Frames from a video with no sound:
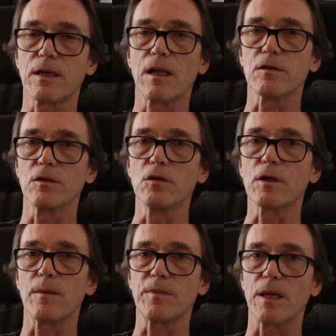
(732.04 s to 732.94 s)
color
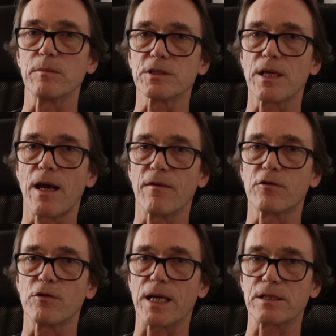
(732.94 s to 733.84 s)
lookup tables that
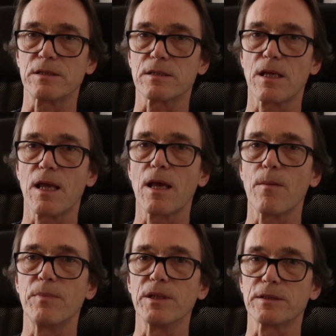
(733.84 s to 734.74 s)
have corrections
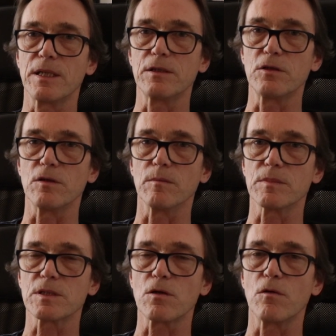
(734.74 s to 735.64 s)
built into
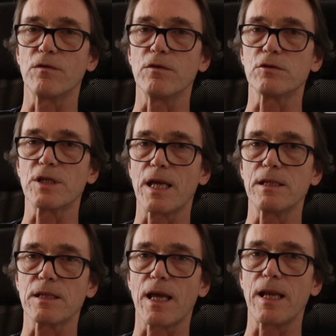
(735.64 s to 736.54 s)
them. So if you
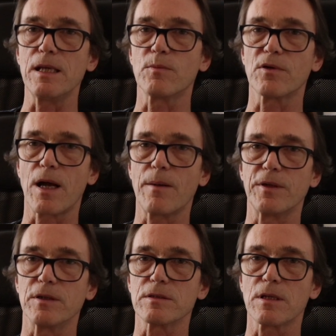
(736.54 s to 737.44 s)
change any
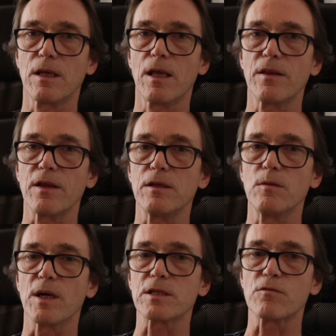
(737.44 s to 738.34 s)
parameters, then
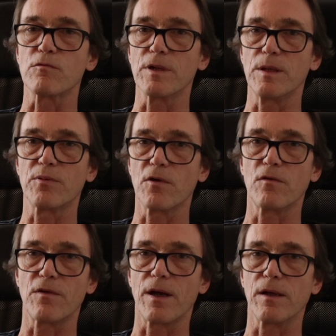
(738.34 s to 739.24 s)
you must
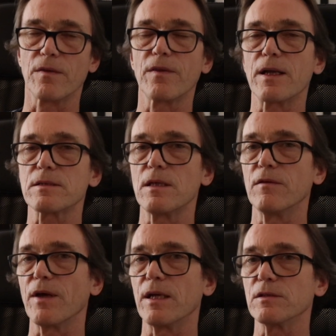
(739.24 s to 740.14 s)
reprofile. That's
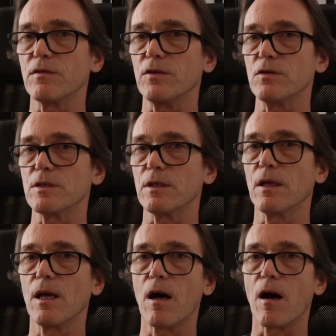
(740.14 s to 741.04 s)
the advantage of
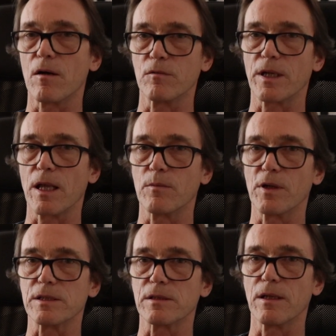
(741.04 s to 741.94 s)
using hardware
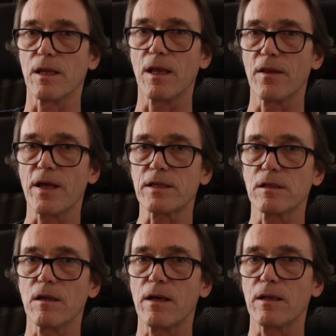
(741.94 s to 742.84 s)
calibration.
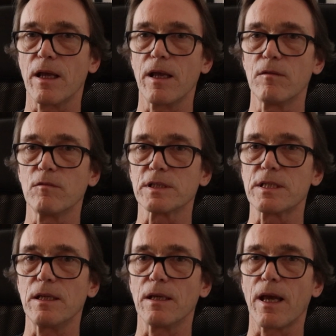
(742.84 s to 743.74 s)
Thanks a lot, and we'll
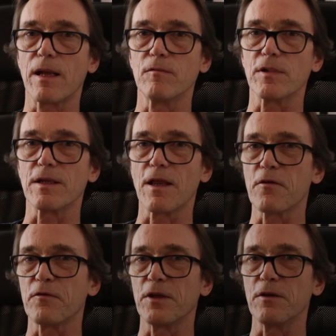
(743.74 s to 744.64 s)
see you again with
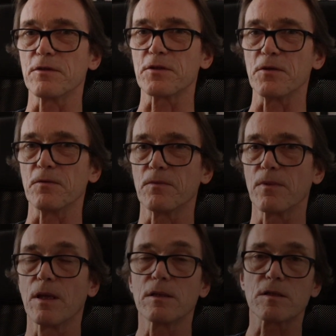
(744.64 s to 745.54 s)
another video soon.
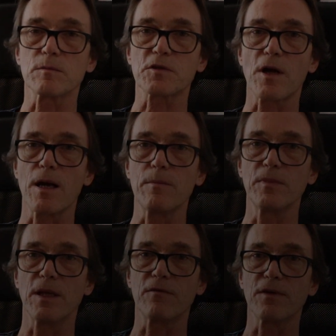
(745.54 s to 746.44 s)

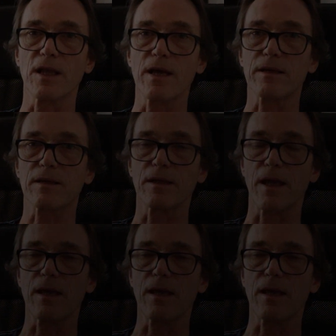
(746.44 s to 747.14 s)
Subscribe if you like,